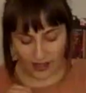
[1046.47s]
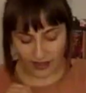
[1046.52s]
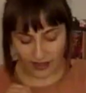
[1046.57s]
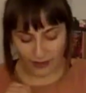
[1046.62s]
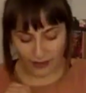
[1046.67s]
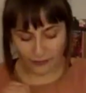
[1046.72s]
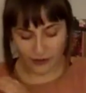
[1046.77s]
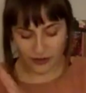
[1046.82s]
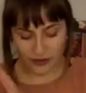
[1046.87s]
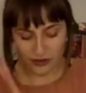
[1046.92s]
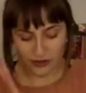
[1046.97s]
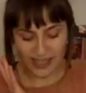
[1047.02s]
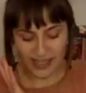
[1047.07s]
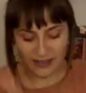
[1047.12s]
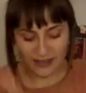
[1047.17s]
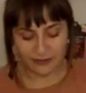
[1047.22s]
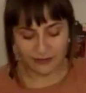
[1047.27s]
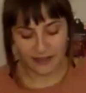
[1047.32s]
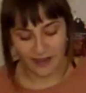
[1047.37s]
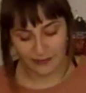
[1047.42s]
If you
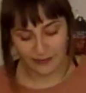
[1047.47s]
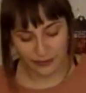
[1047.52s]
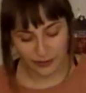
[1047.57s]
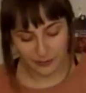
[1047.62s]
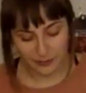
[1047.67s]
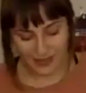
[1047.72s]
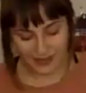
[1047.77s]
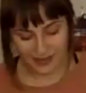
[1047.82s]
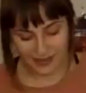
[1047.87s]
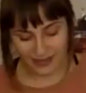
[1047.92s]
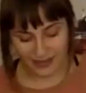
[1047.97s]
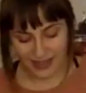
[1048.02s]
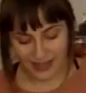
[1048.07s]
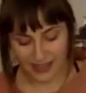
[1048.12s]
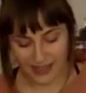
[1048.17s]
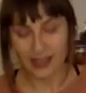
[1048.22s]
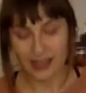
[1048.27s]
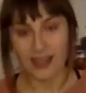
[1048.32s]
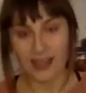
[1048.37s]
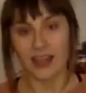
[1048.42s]
can't find
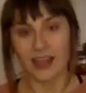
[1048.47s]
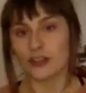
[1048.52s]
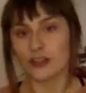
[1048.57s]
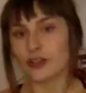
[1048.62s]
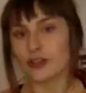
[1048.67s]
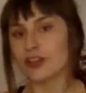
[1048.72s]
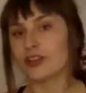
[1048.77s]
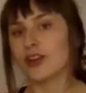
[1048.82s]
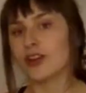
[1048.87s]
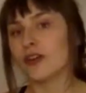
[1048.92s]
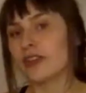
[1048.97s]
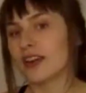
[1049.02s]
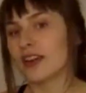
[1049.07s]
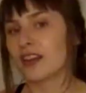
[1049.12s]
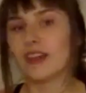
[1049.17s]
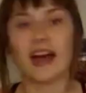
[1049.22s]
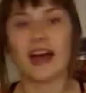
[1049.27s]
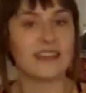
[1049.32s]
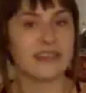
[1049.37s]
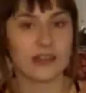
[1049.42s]
vermiculite, you could go the
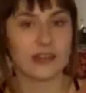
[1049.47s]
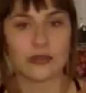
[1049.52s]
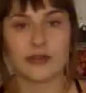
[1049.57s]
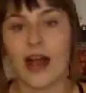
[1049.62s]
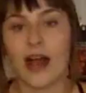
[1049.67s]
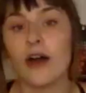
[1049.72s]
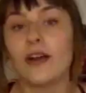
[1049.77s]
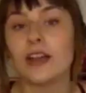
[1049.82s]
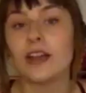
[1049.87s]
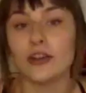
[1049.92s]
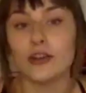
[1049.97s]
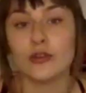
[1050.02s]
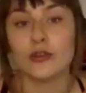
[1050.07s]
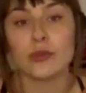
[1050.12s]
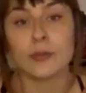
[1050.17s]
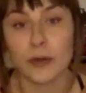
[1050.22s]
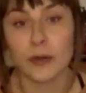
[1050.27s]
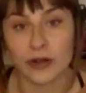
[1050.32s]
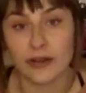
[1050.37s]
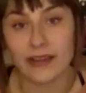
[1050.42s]
classic route and use
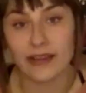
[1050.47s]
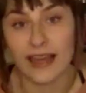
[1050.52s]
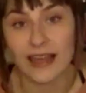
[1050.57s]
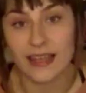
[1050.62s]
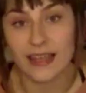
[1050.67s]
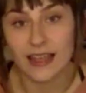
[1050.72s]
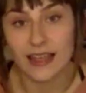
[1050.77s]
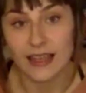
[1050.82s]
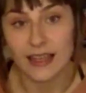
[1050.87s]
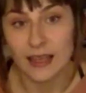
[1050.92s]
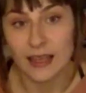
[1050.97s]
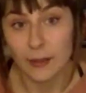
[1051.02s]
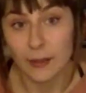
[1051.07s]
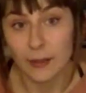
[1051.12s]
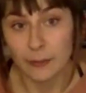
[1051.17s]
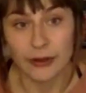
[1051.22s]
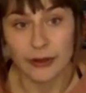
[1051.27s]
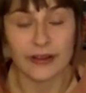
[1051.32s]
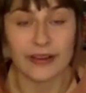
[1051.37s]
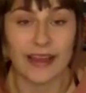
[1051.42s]
perlite.
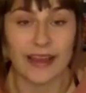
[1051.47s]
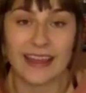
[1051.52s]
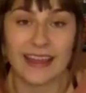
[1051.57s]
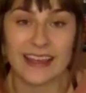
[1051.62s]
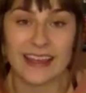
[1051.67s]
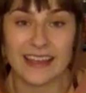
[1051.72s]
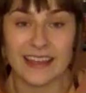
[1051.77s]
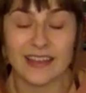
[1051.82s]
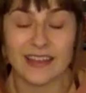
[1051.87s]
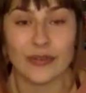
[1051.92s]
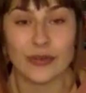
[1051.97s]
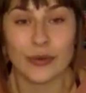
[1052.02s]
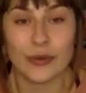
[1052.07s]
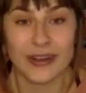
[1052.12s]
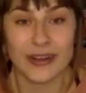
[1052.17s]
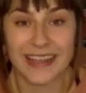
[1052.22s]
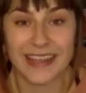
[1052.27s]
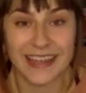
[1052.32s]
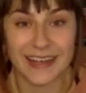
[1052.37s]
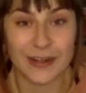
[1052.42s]
Perlite is
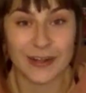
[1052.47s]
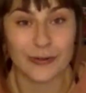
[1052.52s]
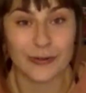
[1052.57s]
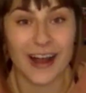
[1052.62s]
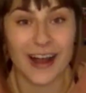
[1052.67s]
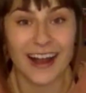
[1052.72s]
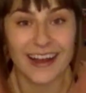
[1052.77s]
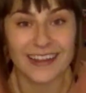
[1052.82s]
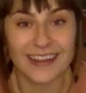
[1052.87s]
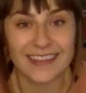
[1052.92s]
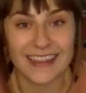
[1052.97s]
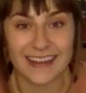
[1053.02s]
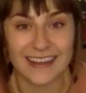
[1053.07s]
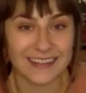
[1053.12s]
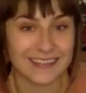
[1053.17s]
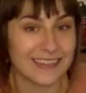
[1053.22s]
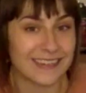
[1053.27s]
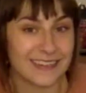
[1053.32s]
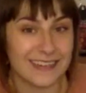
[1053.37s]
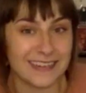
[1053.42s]
organic rock that
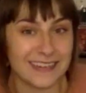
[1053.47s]
it's